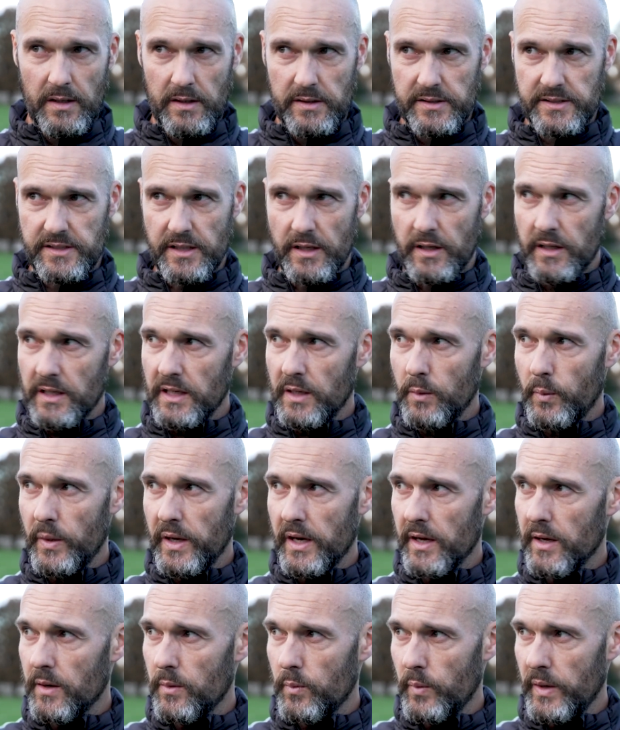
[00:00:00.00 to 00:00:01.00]
certainly we
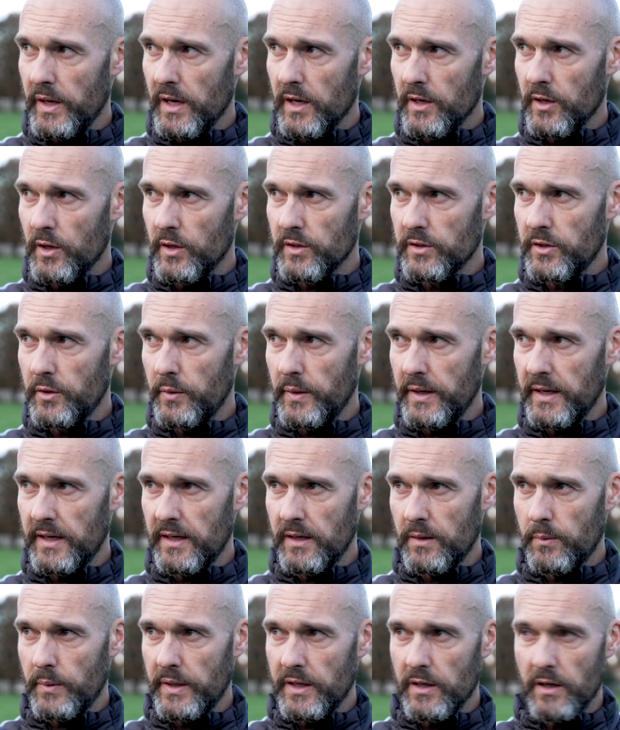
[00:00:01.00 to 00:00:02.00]
are we are not
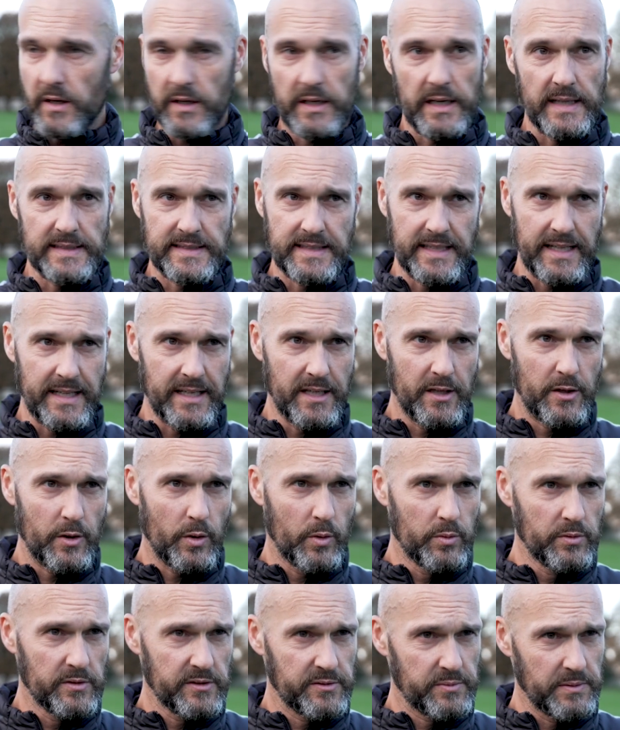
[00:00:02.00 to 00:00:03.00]
doing we're not cutting any
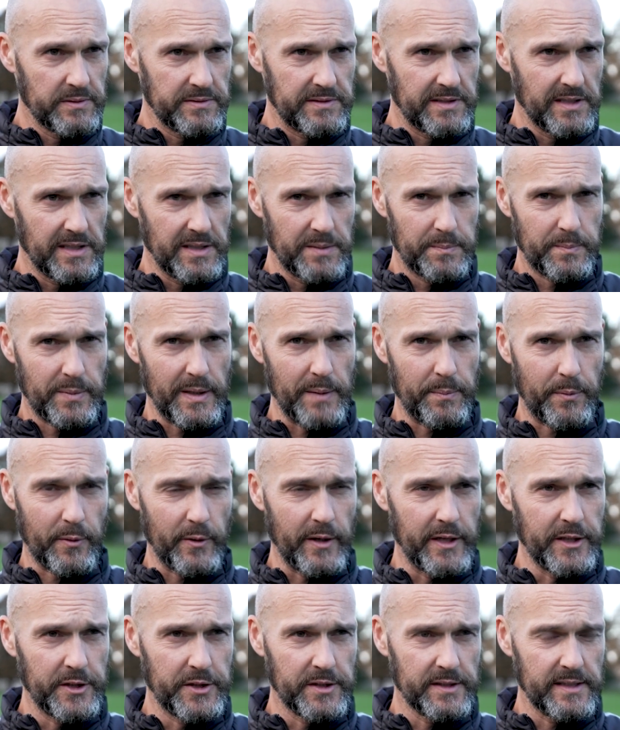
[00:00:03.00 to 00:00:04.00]
corners with the
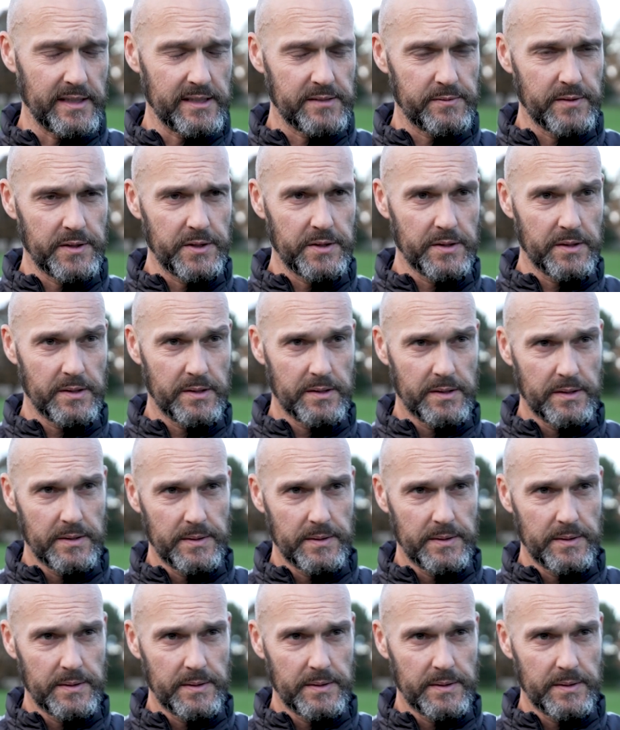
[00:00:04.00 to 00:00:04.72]
preparation. That's for sure